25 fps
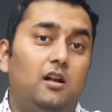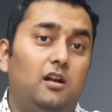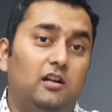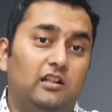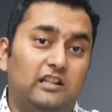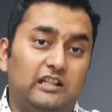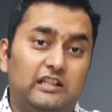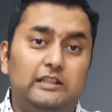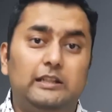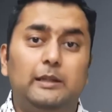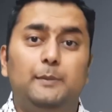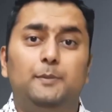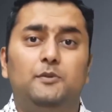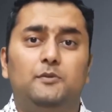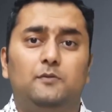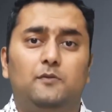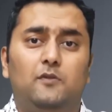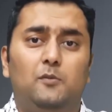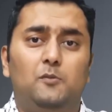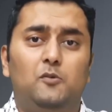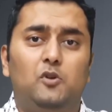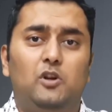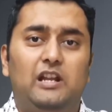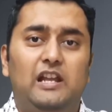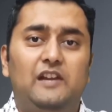Receipts
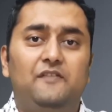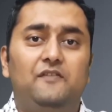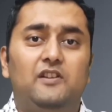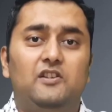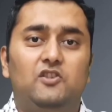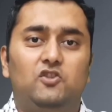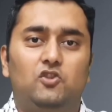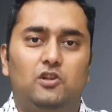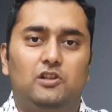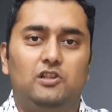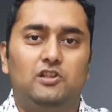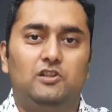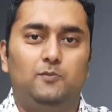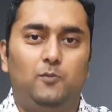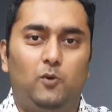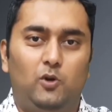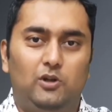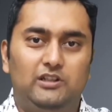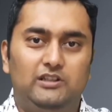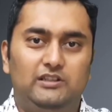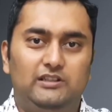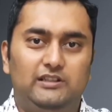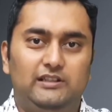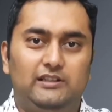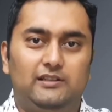from your life insurance
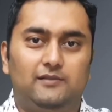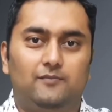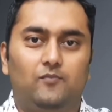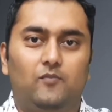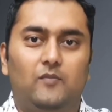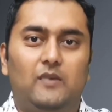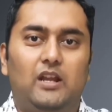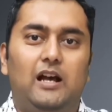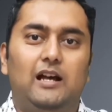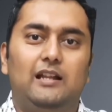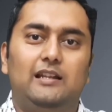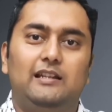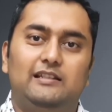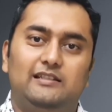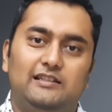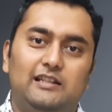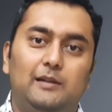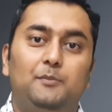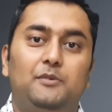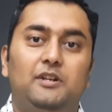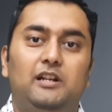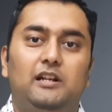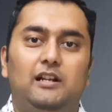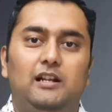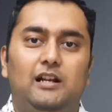policy are
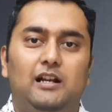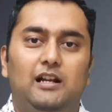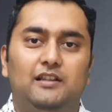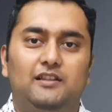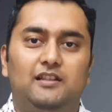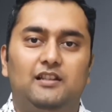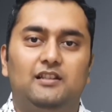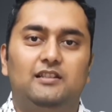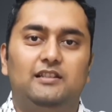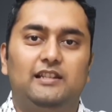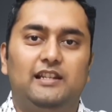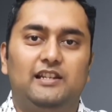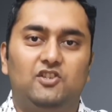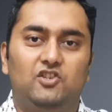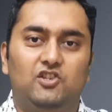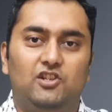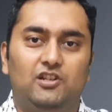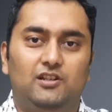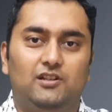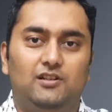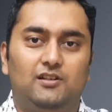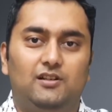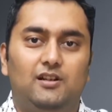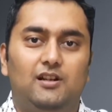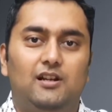exempted under
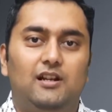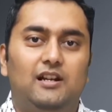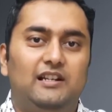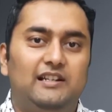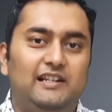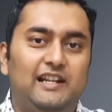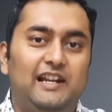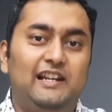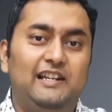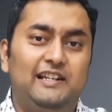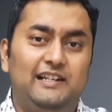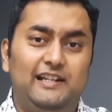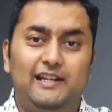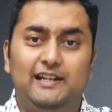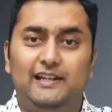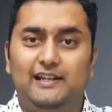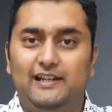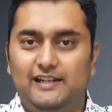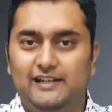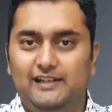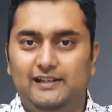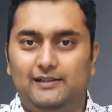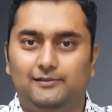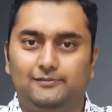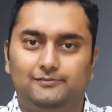section
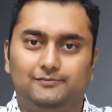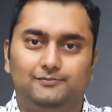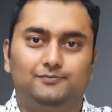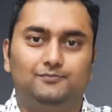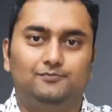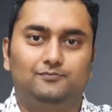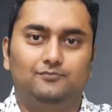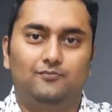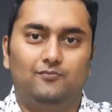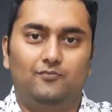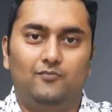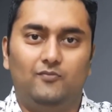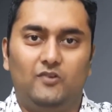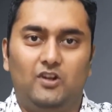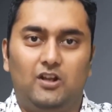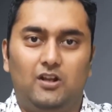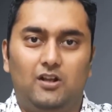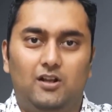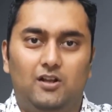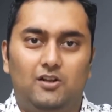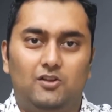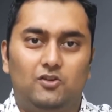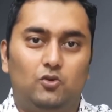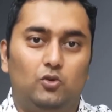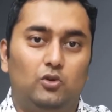1010D.
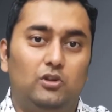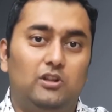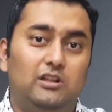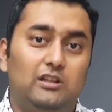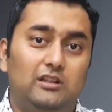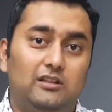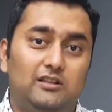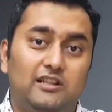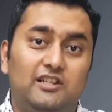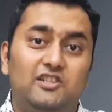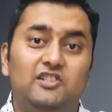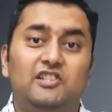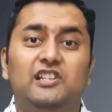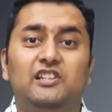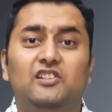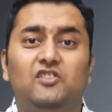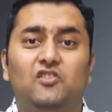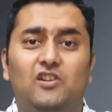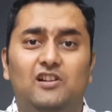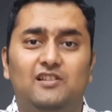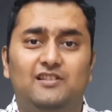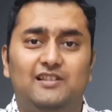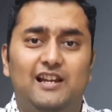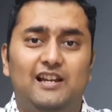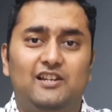So the 16th
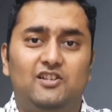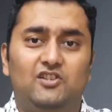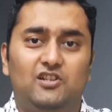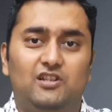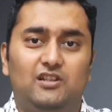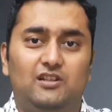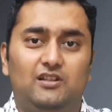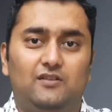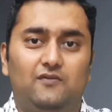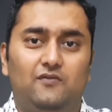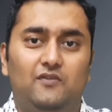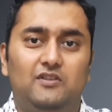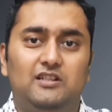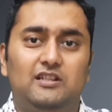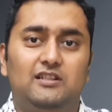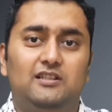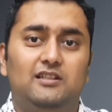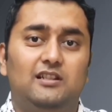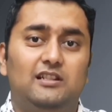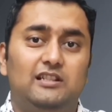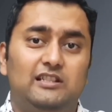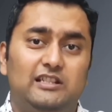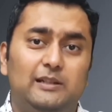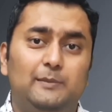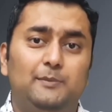transaction, which is
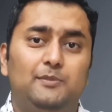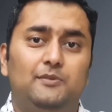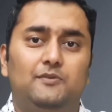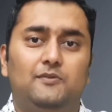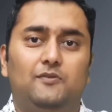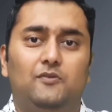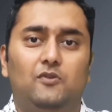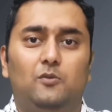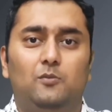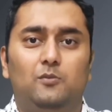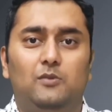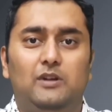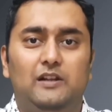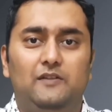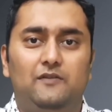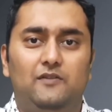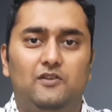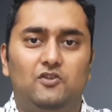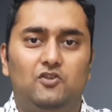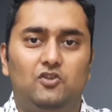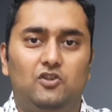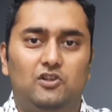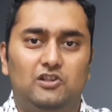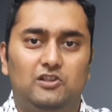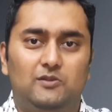the receipts from life
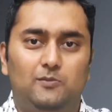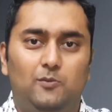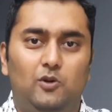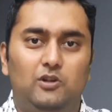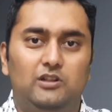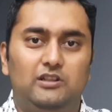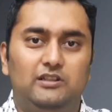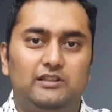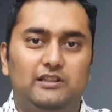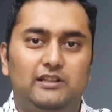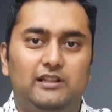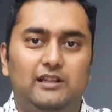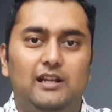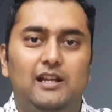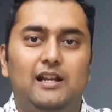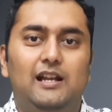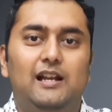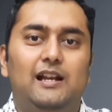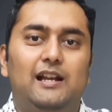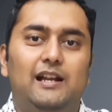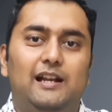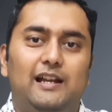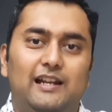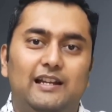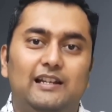insurance policy,
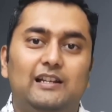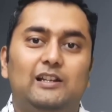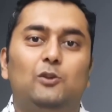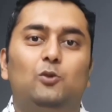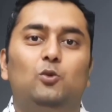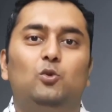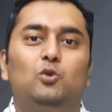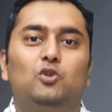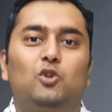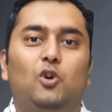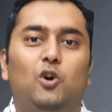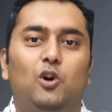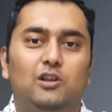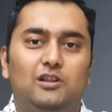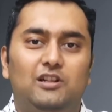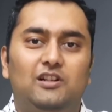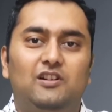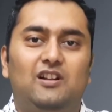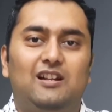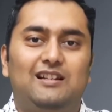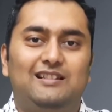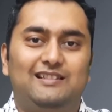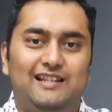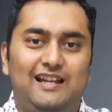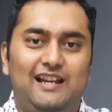includes all the
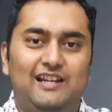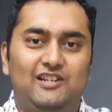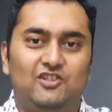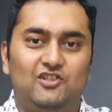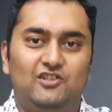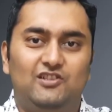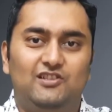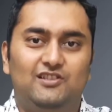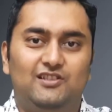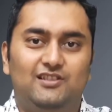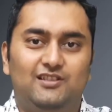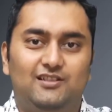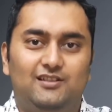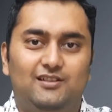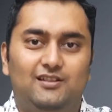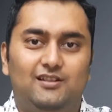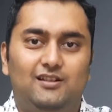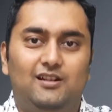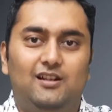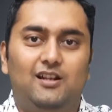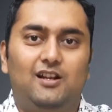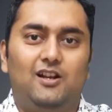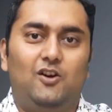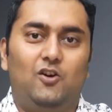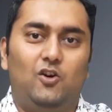transactions
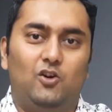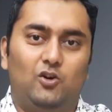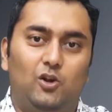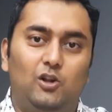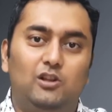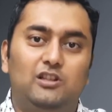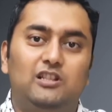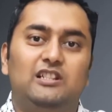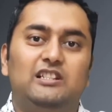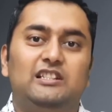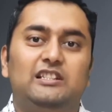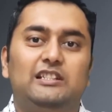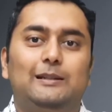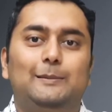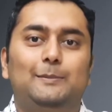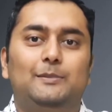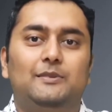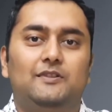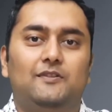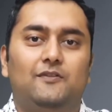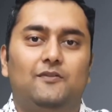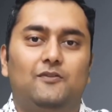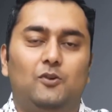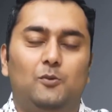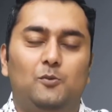or all the
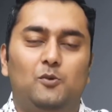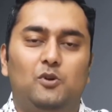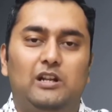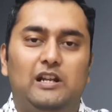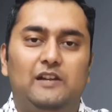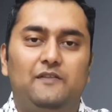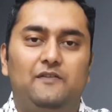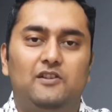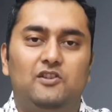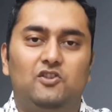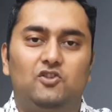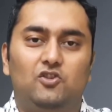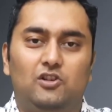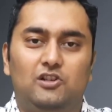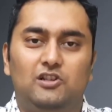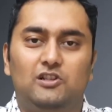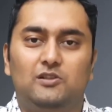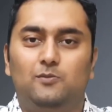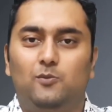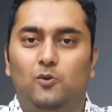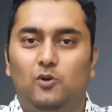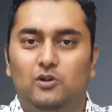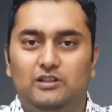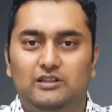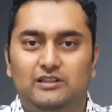receipts from your life insurance
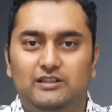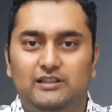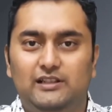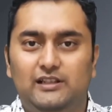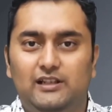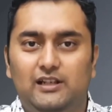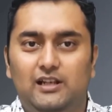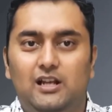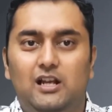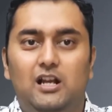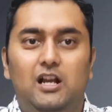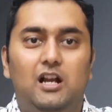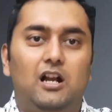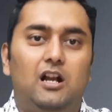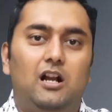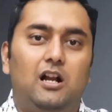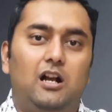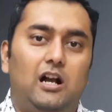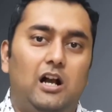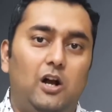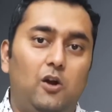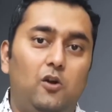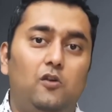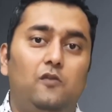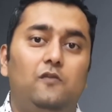policy.
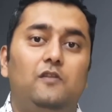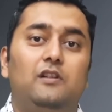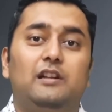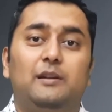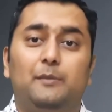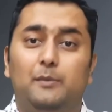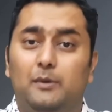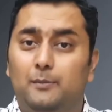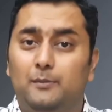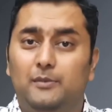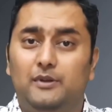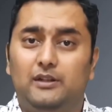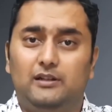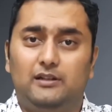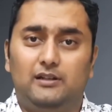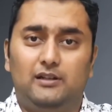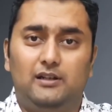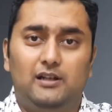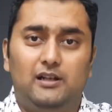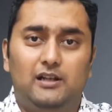However, remember,